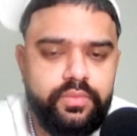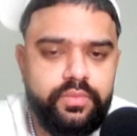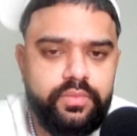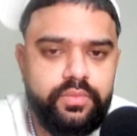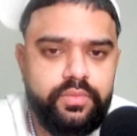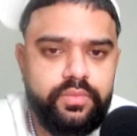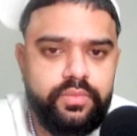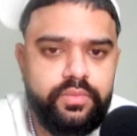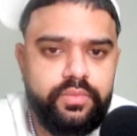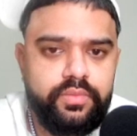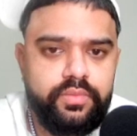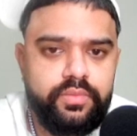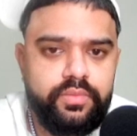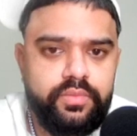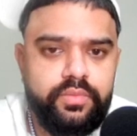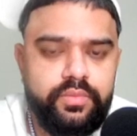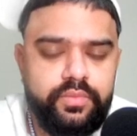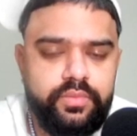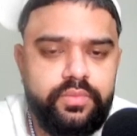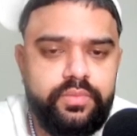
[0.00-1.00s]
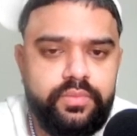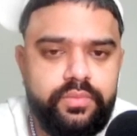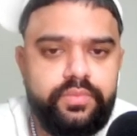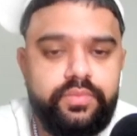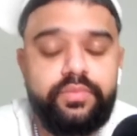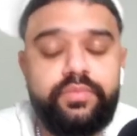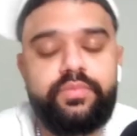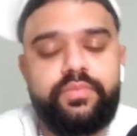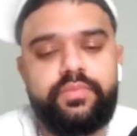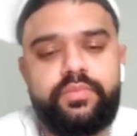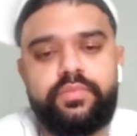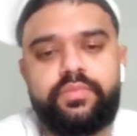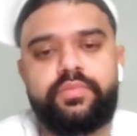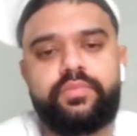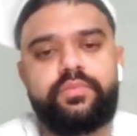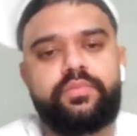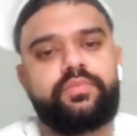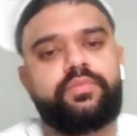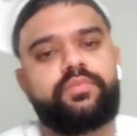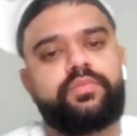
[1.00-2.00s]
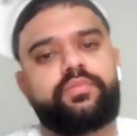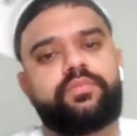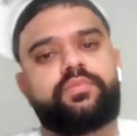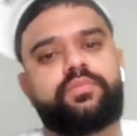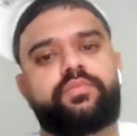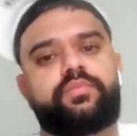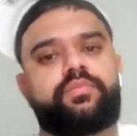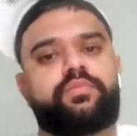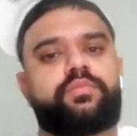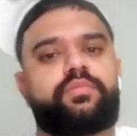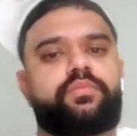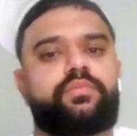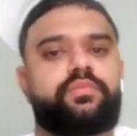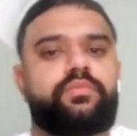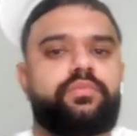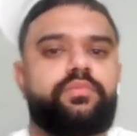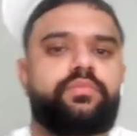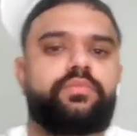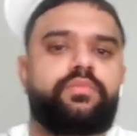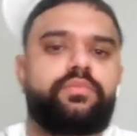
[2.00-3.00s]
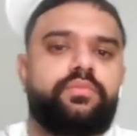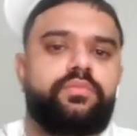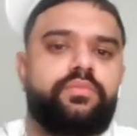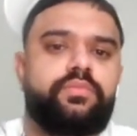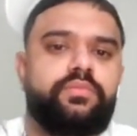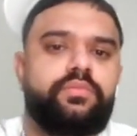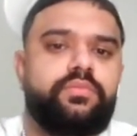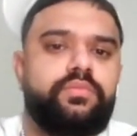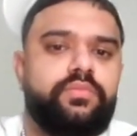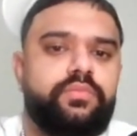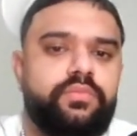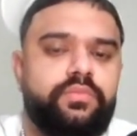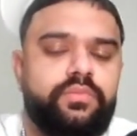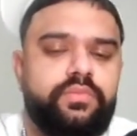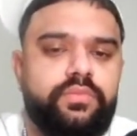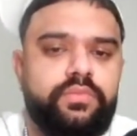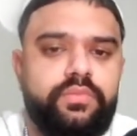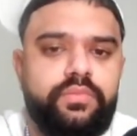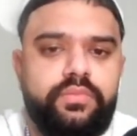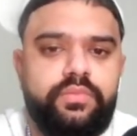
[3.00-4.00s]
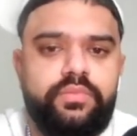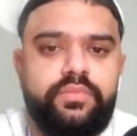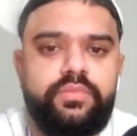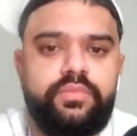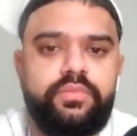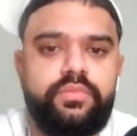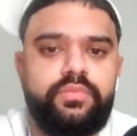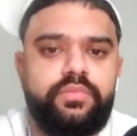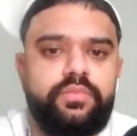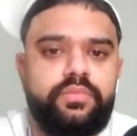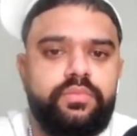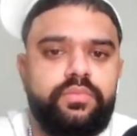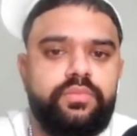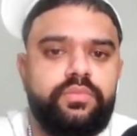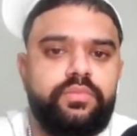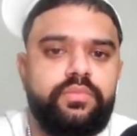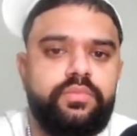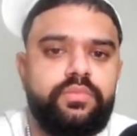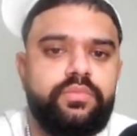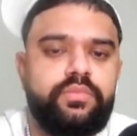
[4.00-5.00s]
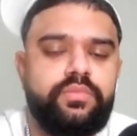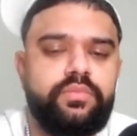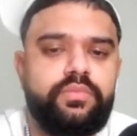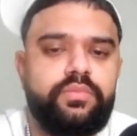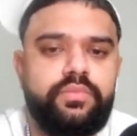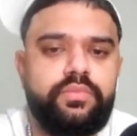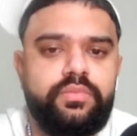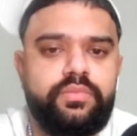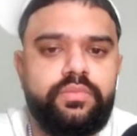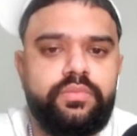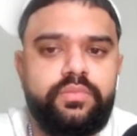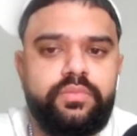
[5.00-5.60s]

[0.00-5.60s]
No words are spoken by the person on screen.